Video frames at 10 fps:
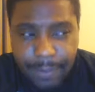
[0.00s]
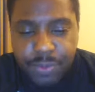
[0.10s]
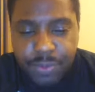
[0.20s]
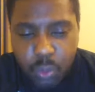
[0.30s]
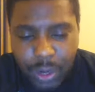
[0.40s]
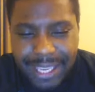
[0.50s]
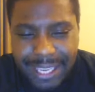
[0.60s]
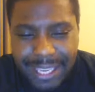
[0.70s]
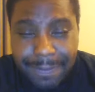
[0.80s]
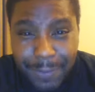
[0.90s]
the way
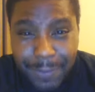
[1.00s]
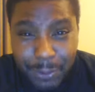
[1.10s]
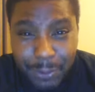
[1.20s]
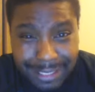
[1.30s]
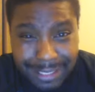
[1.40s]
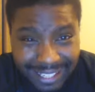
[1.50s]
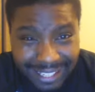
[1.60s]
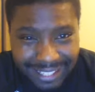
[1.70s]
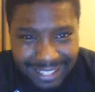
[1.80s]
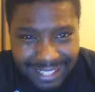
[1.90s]
he fought tonight
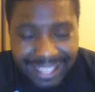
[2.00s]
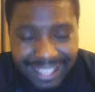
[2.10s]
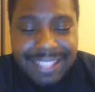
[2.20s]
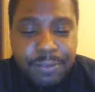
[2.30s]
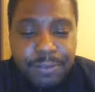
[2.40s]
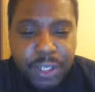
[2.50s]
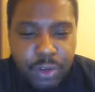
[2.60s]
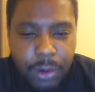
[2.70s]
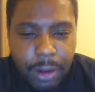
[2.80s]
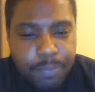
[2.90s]
against
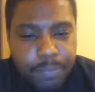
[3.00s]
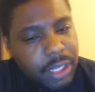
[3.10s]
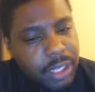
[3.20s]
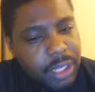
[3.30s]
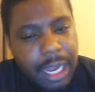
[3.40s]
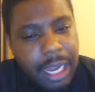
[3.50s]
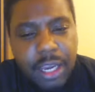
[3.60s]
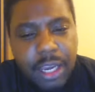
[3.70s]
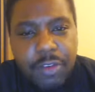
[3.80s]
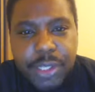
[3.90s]
Figueroa, I'm
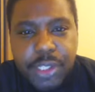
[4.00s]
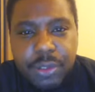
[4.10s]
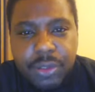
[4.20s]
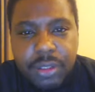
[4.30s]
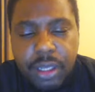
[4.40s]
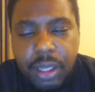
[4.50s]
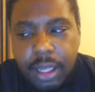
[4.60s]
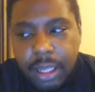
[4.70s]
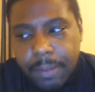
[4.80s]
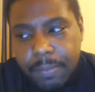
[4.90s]
going with Mitchell.
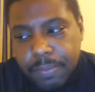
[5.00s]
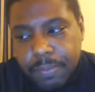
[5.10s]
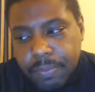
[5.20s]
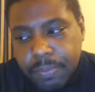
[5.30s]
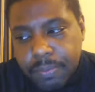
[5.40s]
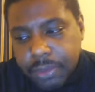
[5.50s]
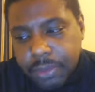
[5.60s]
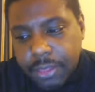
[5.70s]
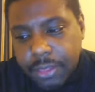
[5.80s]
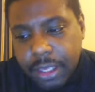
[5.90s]
Um,
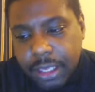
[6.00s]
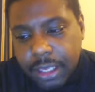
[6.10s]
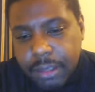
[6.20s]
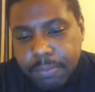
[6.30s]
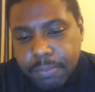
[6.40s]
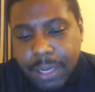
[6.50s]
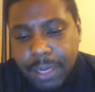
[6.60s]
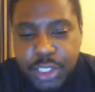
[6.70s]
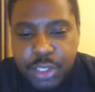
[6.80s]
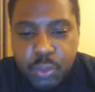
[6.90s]
I think he
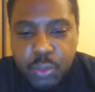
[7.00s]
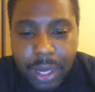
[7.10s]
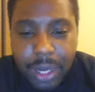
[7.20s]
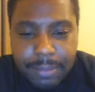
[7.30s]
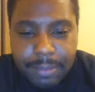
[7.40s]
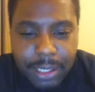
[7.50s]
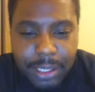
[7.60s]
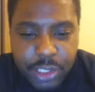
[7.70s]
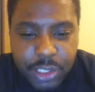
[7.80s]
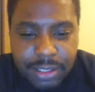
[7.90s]
punches well in
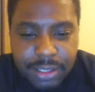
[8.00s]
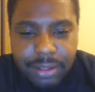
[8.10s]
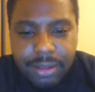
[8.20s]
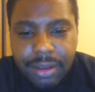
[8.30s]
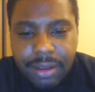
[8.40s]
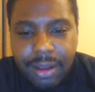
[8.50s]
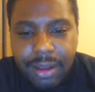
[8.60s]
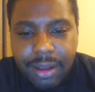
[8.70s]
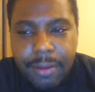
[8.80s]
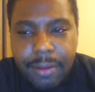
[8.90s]
punches.
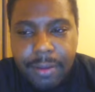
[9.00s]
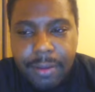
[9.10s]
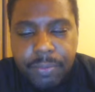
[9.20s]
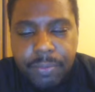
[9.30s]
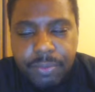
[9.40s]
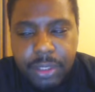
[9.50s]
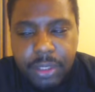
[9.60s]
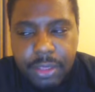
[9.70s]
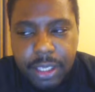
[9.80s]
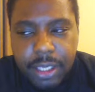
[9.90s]
Um, I
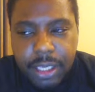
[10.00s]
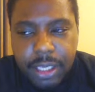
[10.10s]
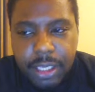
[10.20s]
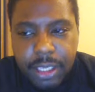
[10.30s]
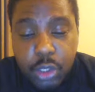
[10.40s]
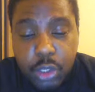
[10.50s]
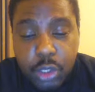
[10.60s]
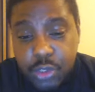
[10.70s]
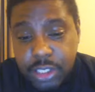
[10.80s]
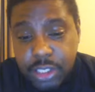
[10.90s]
think he you
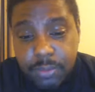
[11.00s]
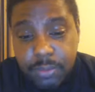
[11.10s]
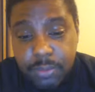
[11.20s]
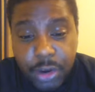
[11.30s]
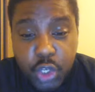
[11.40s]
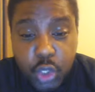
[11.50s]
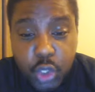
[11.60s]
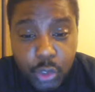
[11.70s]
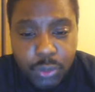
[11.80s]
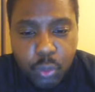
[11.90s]
see some very
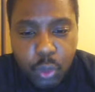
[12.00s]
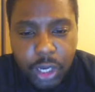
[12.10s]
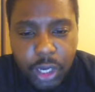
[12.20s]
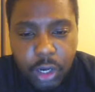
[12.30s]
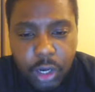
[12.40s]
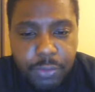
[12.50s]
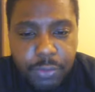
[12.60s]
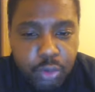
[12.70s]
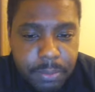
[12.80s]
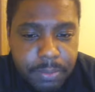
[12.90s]
good work off the
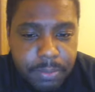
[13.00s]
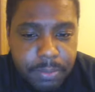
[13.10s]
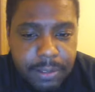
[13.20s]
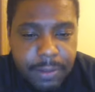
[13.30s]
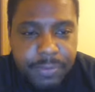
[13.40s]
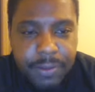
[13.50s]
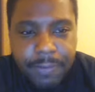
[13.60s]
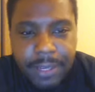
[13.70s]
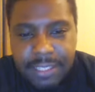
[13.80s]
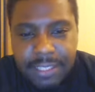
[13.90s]
ropes
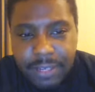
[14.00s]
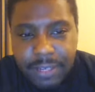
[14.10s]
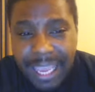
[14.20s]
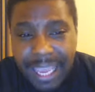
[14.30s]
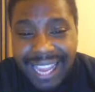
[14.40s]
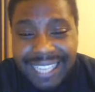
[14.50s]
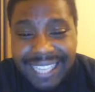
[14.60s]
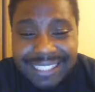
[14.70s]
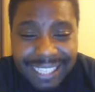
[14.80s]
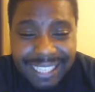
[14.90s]
defensively,
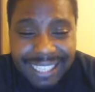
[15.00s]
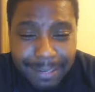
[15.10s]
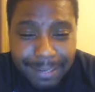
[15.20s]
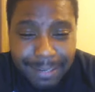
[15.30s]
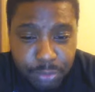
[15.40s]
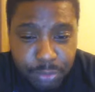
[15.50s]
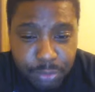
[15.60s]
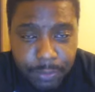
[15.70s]
excellent head movement.